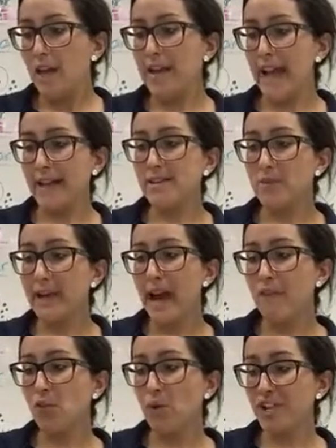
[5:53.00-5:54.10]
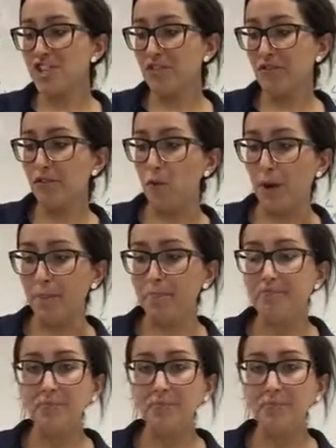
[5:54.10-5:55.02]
Next, we have question 4.